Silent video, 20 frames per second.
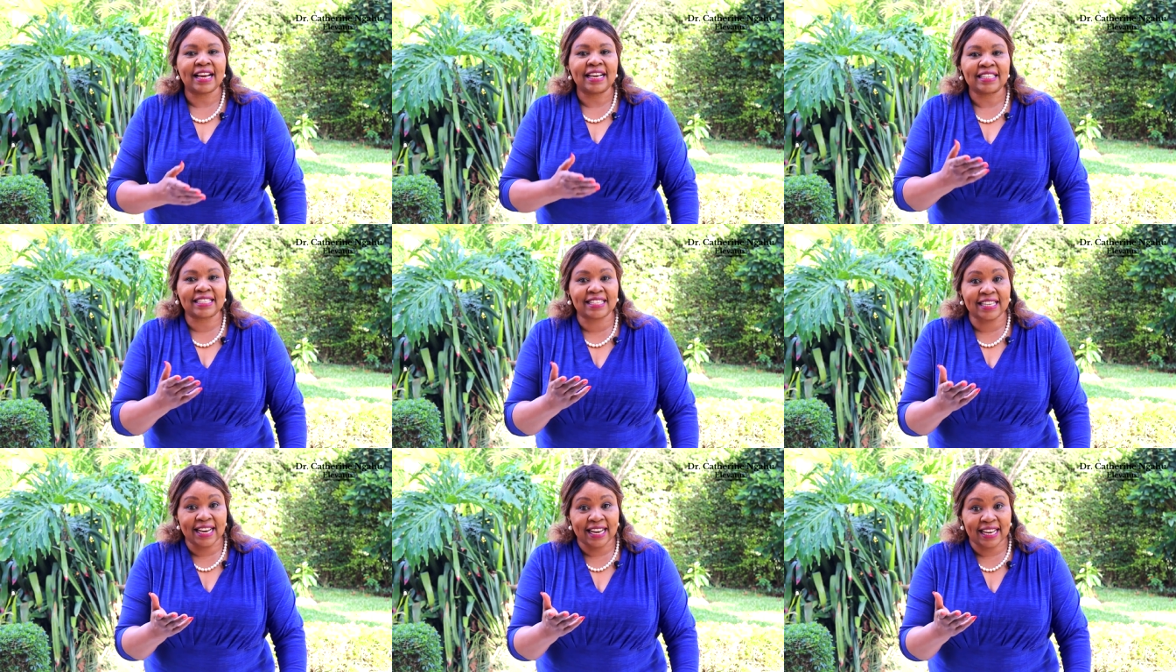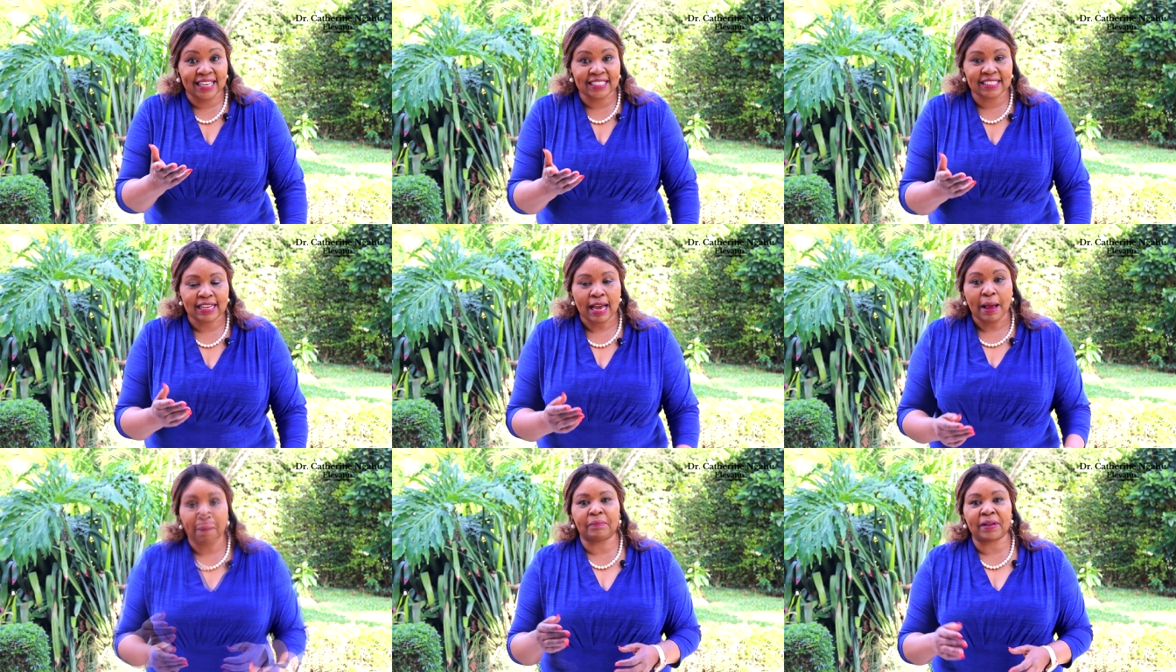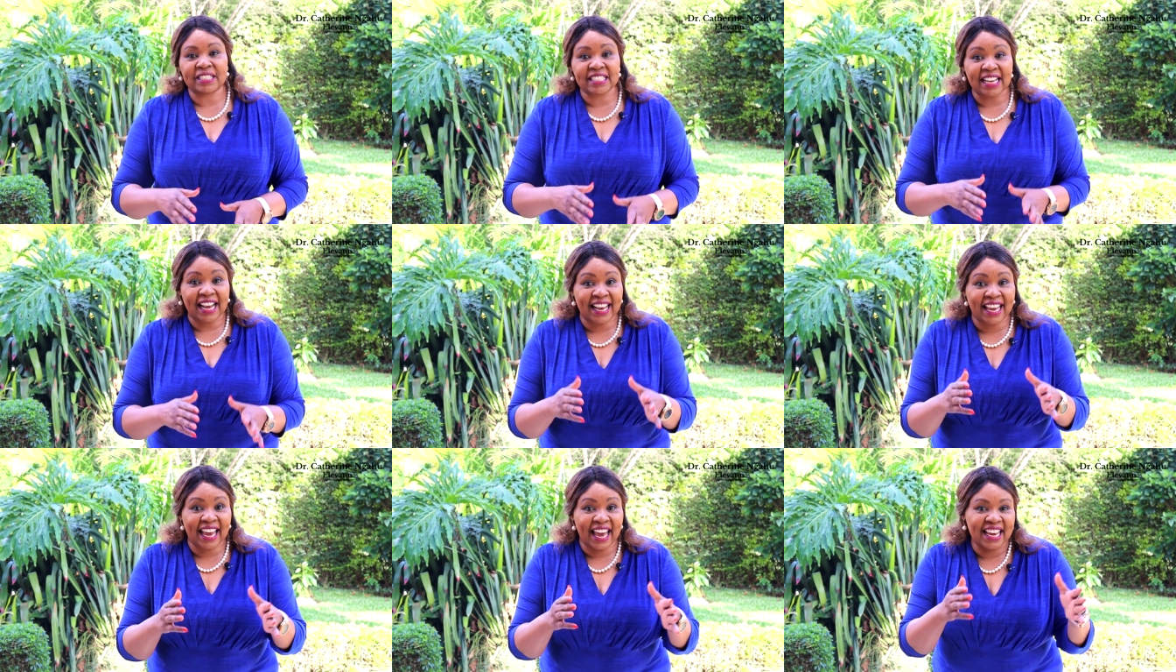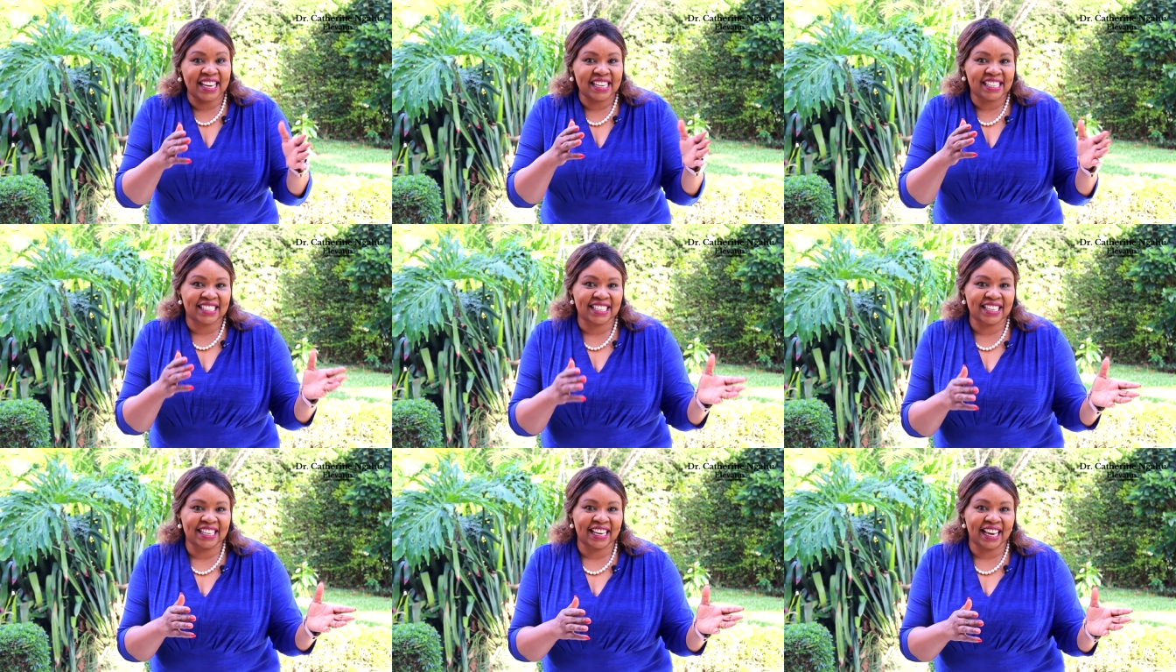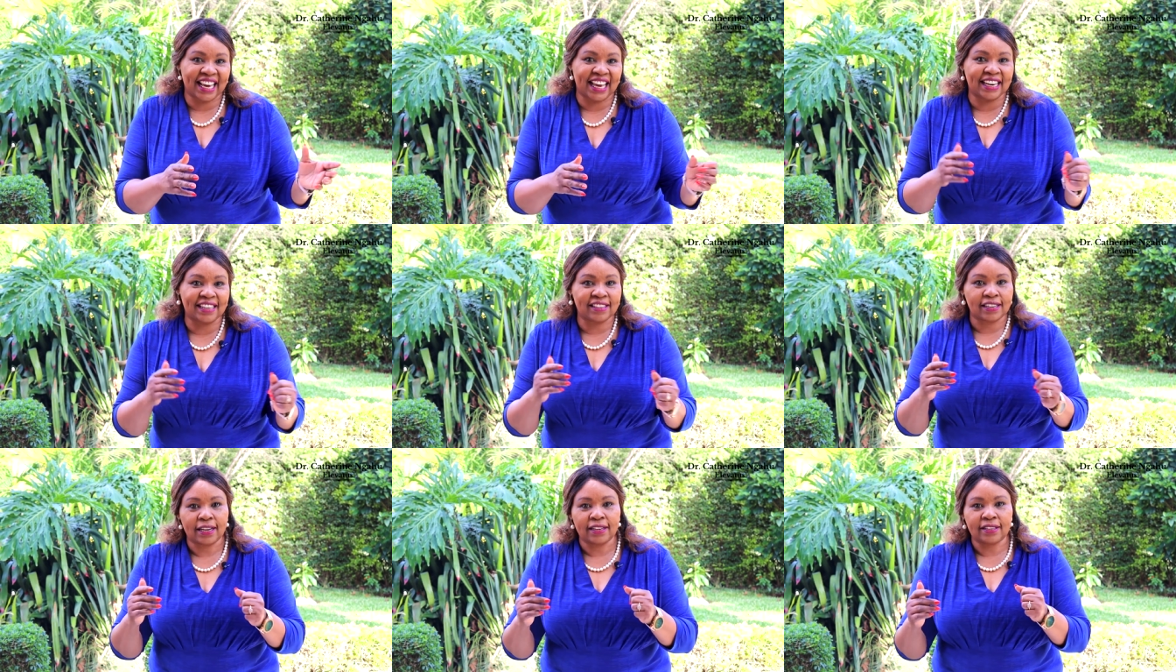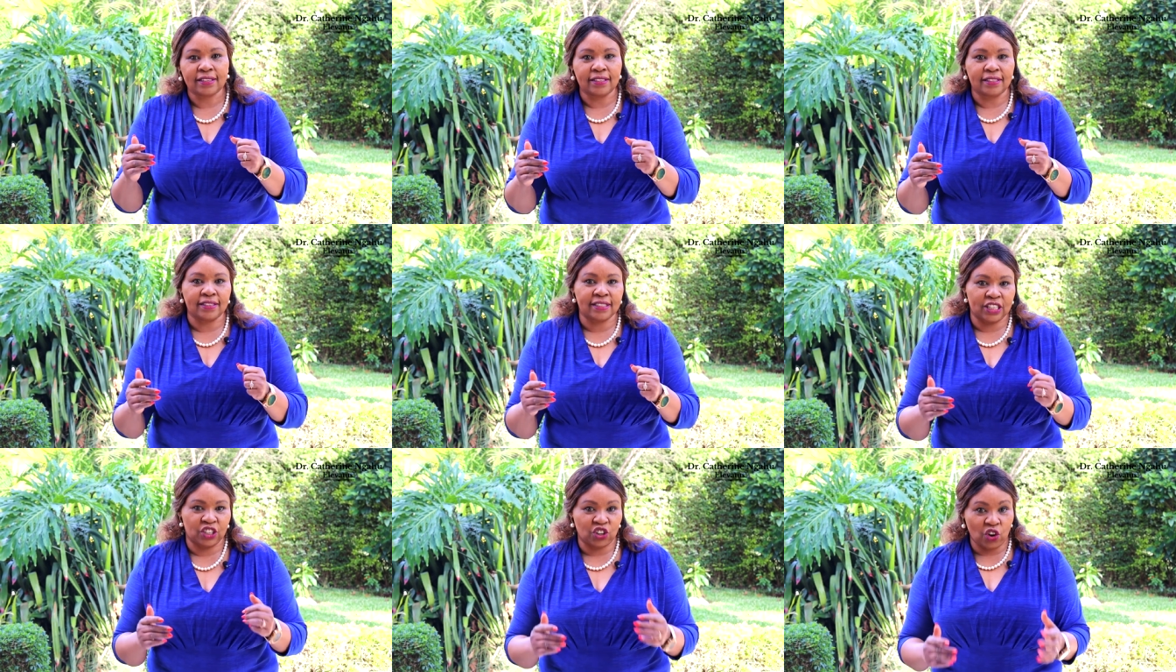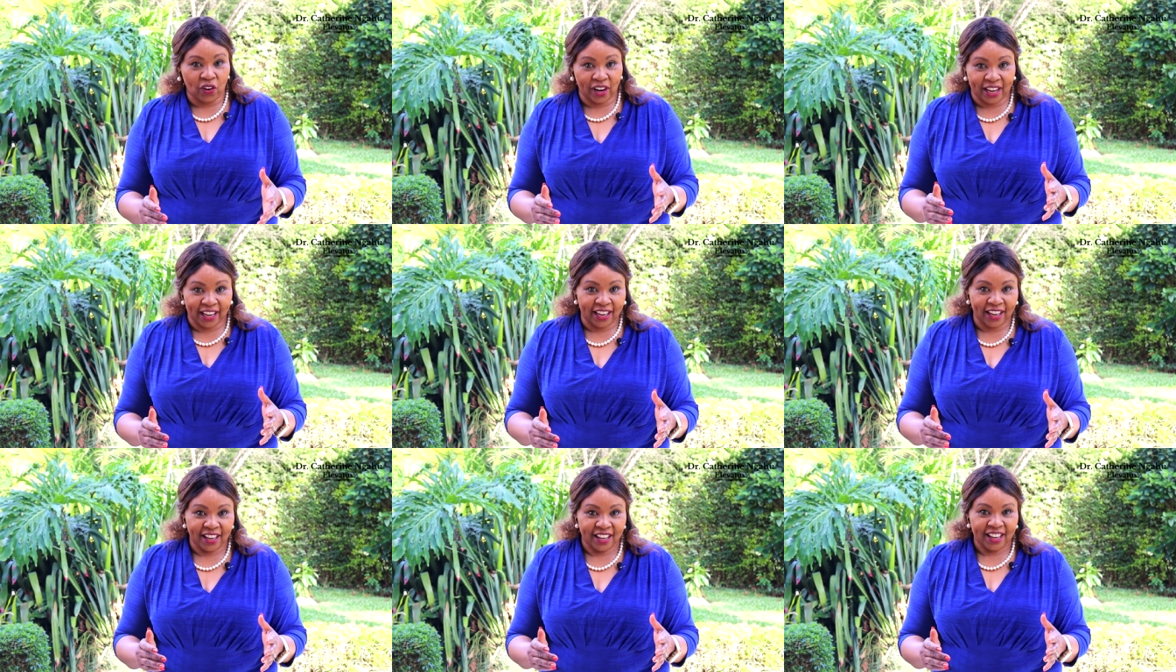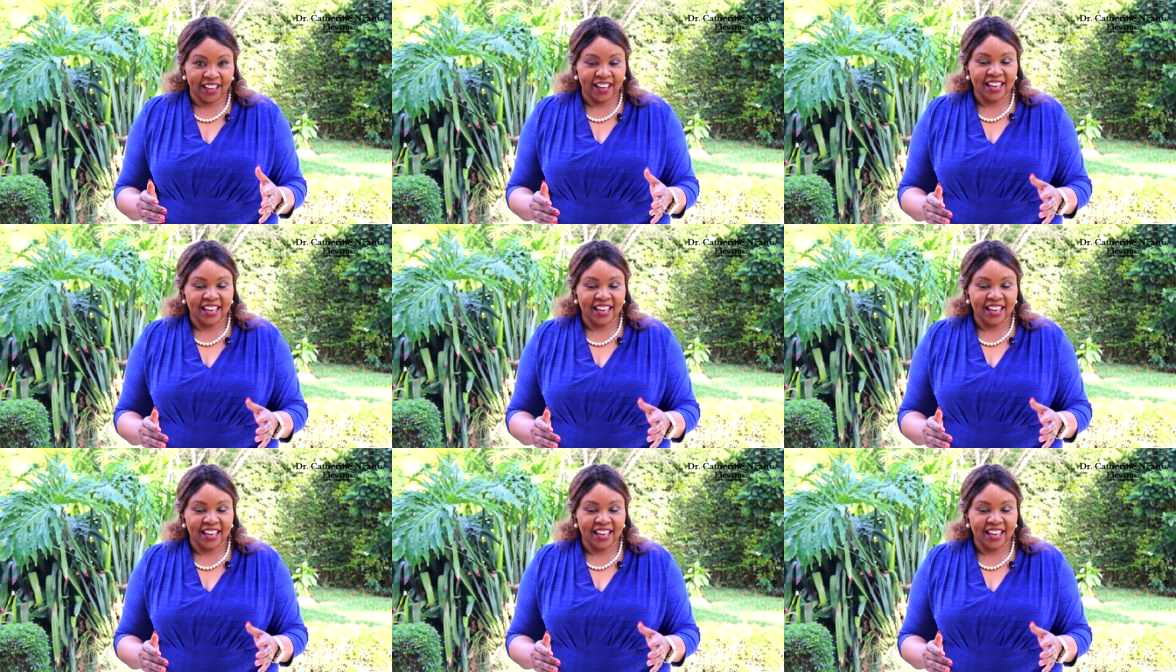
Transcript: singers Master KG and Zidoke